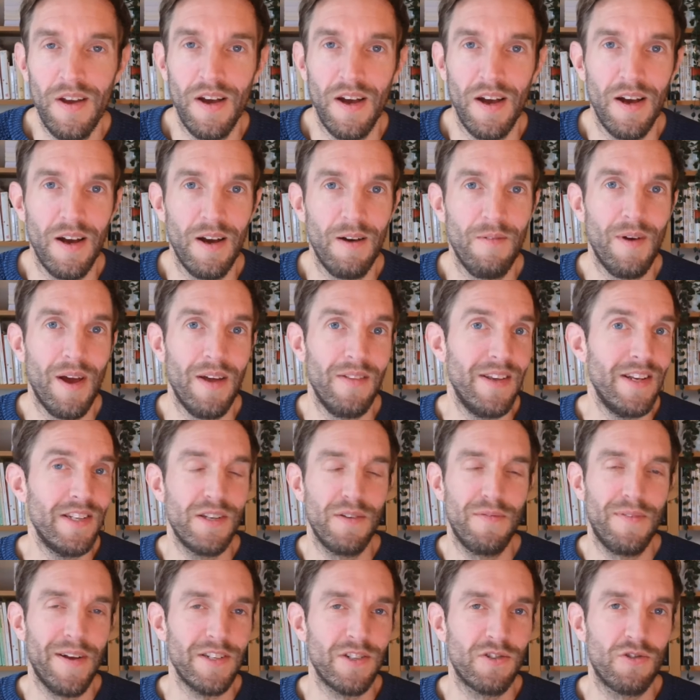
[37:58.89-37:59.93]
Um, and these
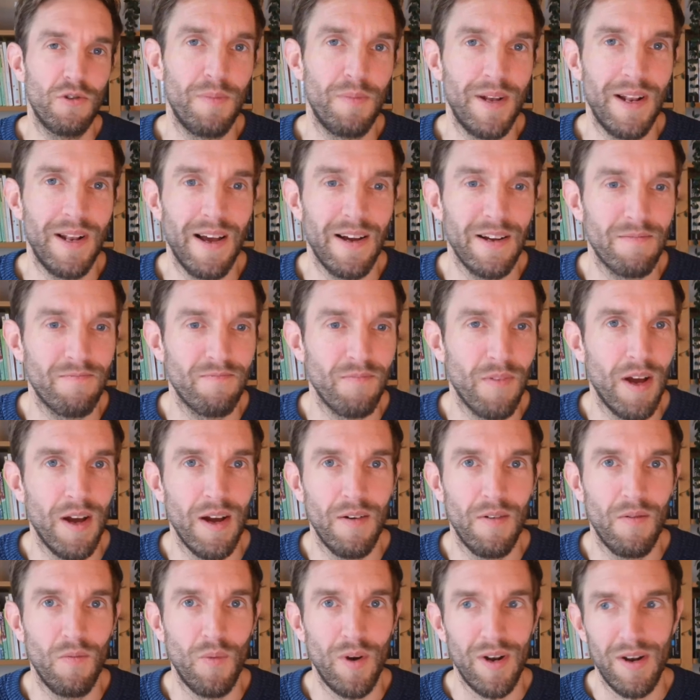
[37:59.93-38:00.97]
events be like um,